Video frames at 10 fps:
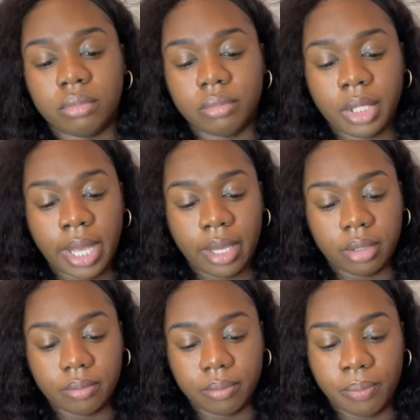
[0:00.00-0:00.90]

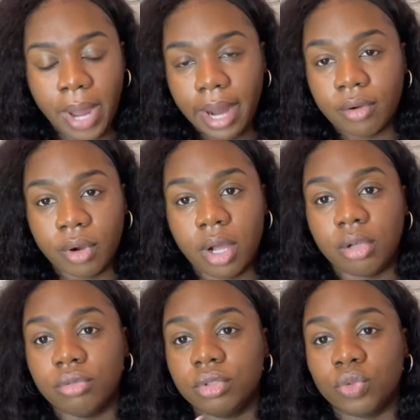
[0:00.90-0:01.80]
like
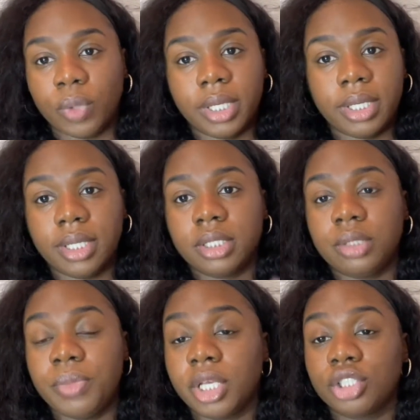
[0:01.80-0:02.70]
backgrounds, witness,
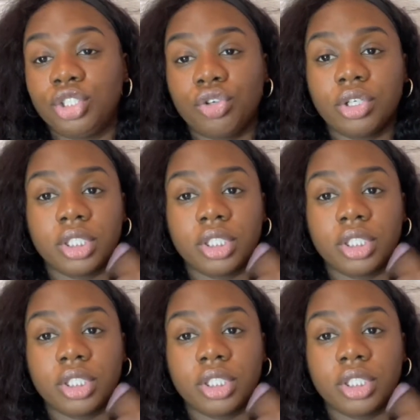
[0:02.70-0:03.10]
making sure your